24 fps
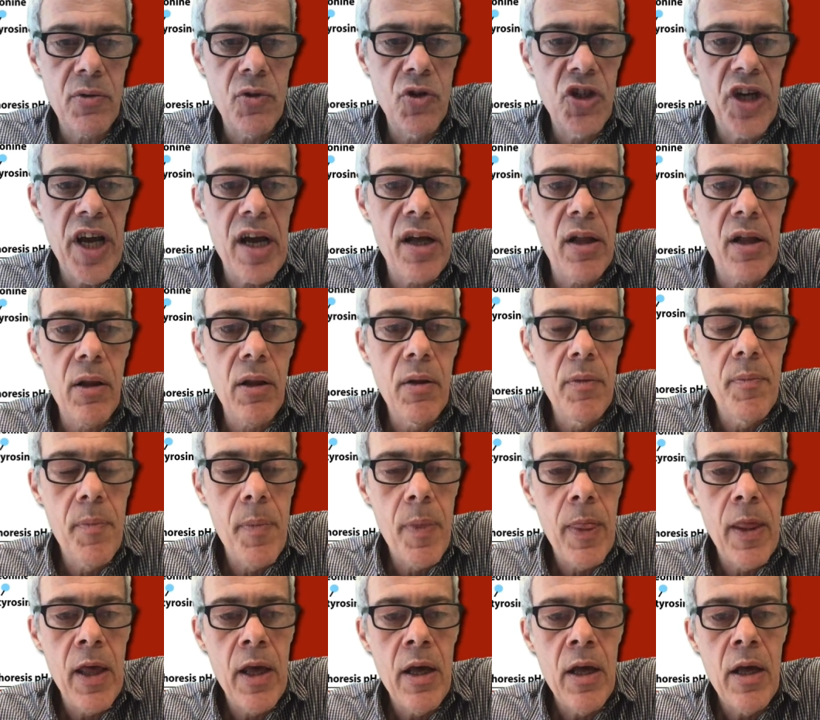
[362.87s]
gel
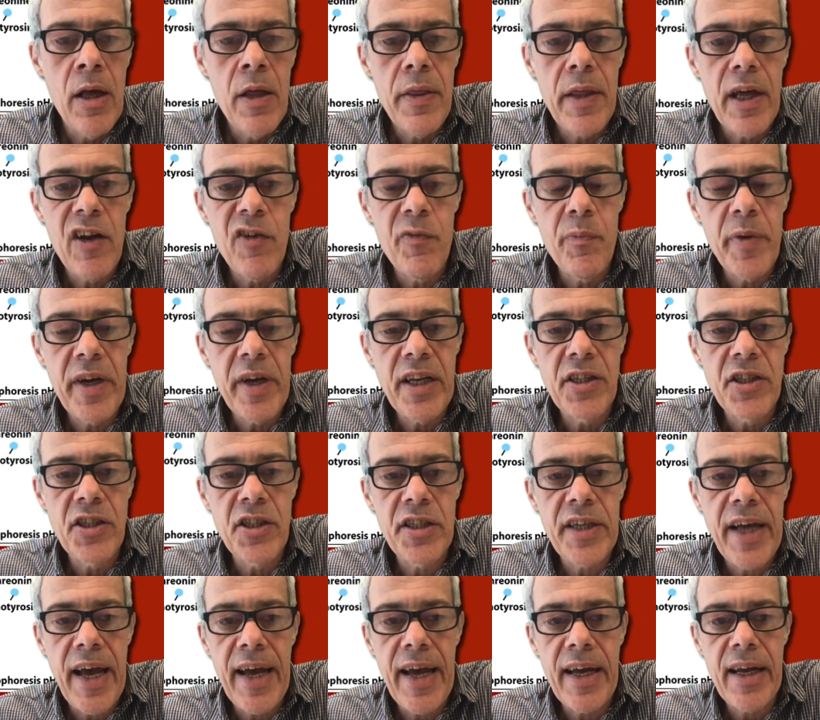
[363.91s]
that have been
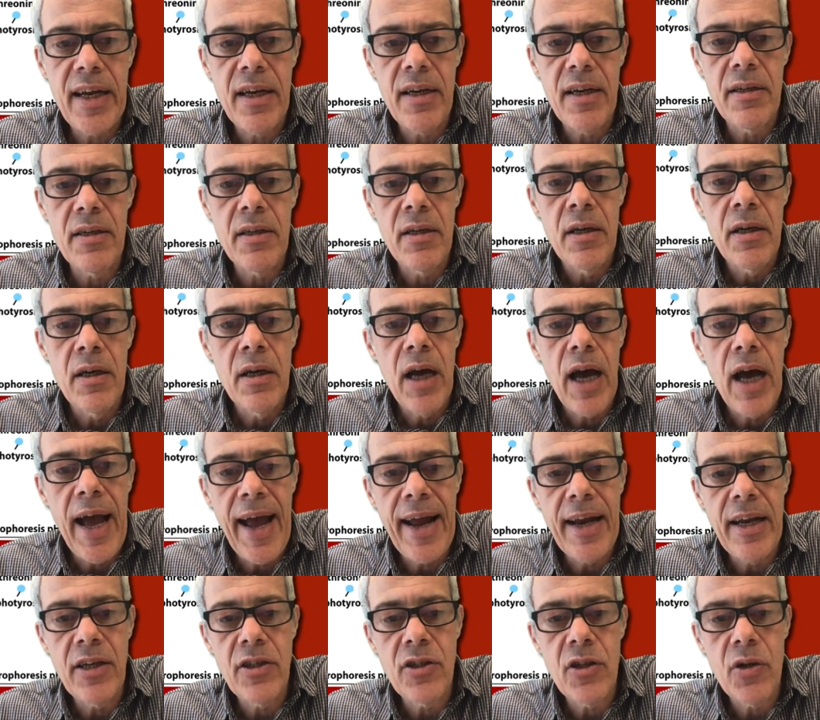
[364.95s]
stained,
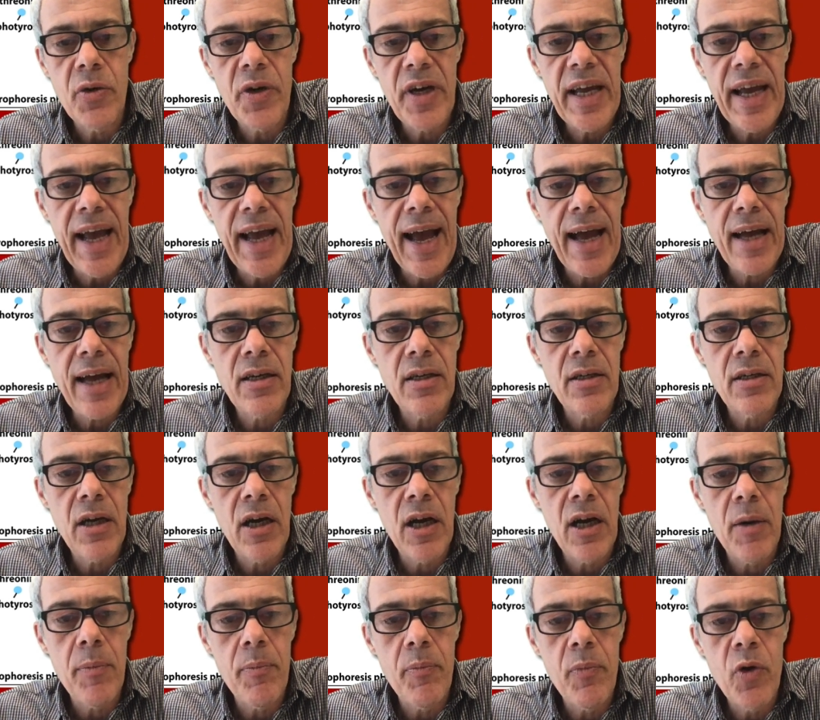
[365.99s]
and it's looking at
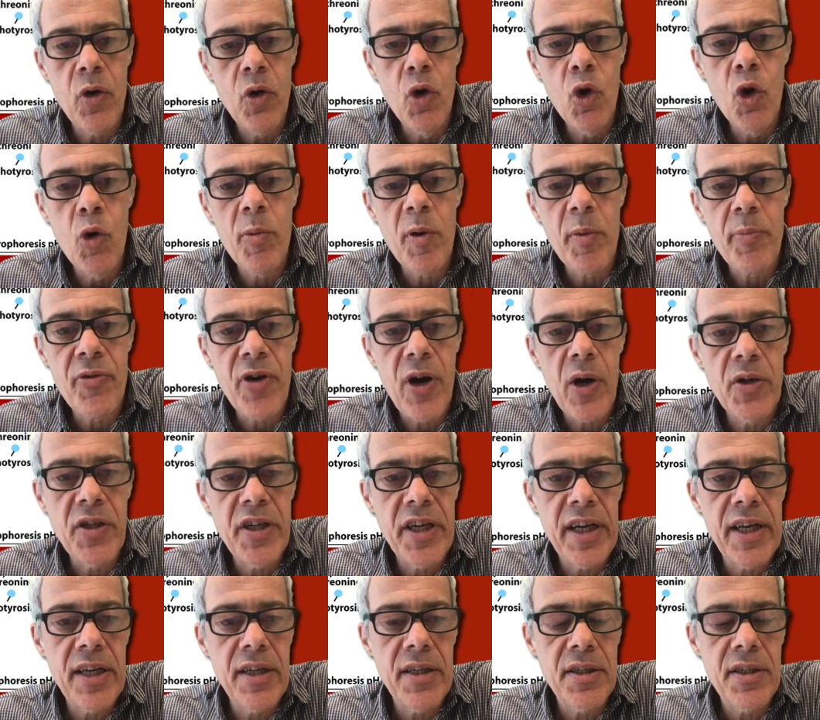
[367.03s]
um, normal
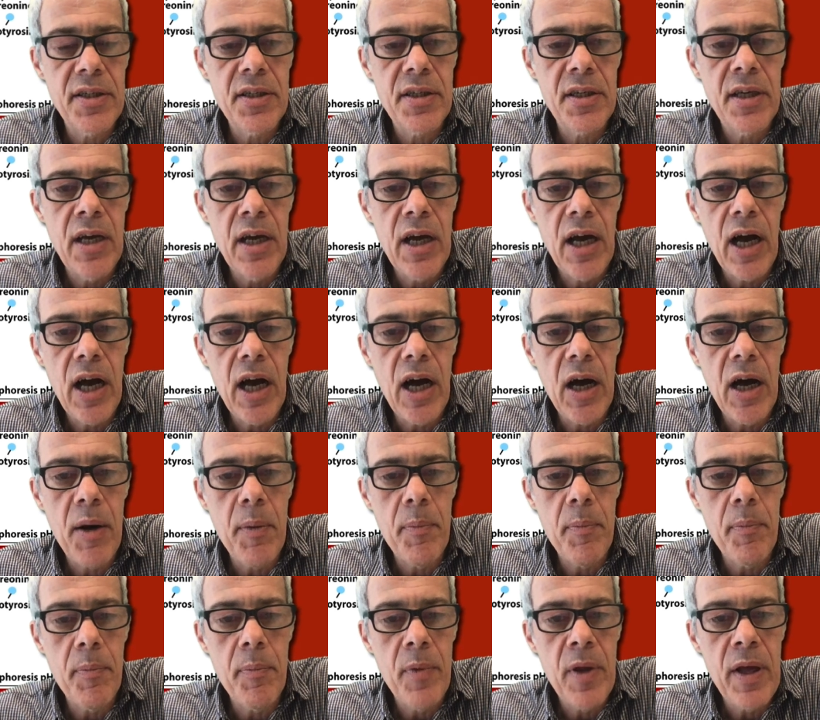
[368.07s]
proteins
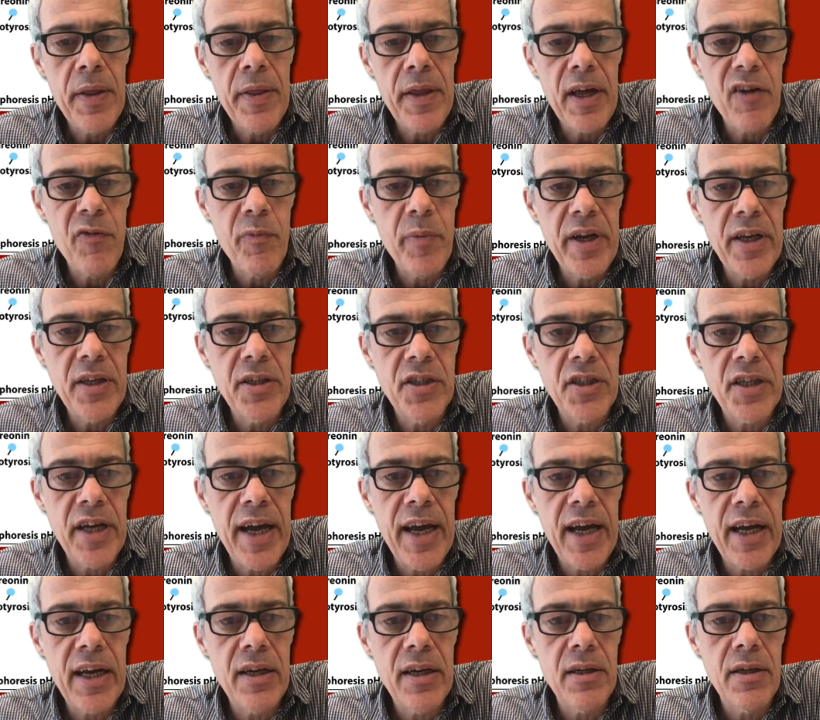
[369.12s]
um, that have been
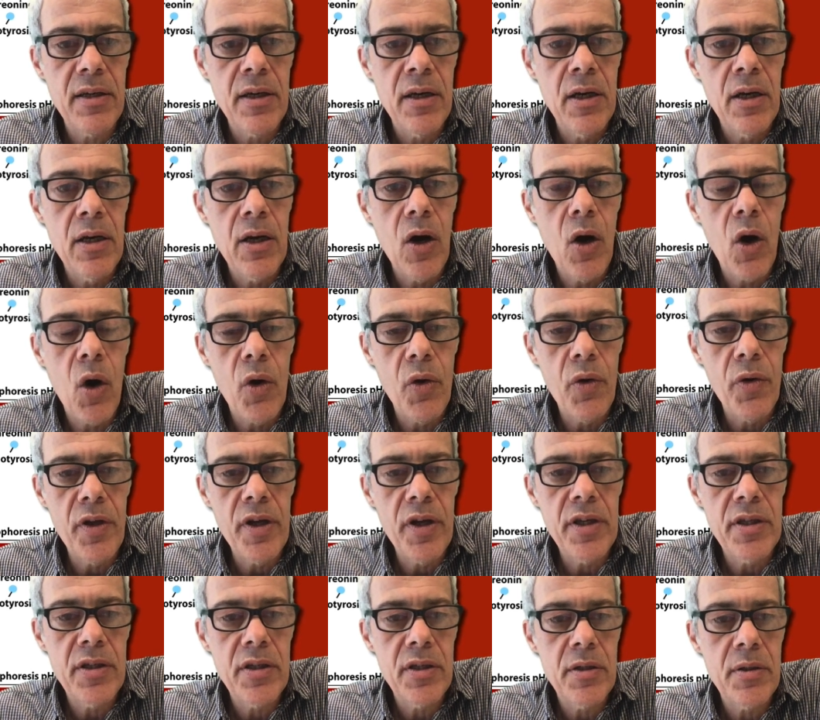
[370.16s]
stained on
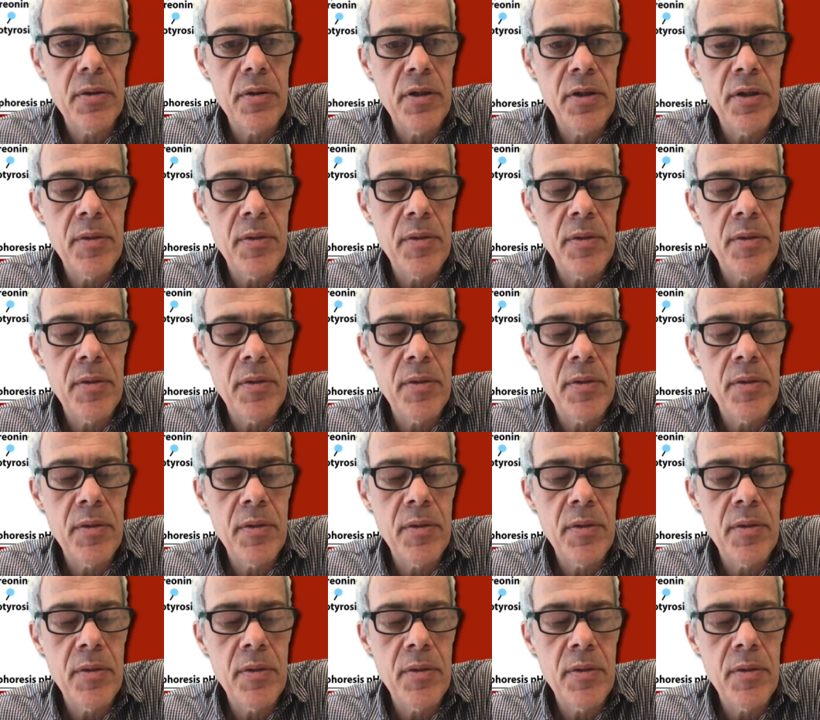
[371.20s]
this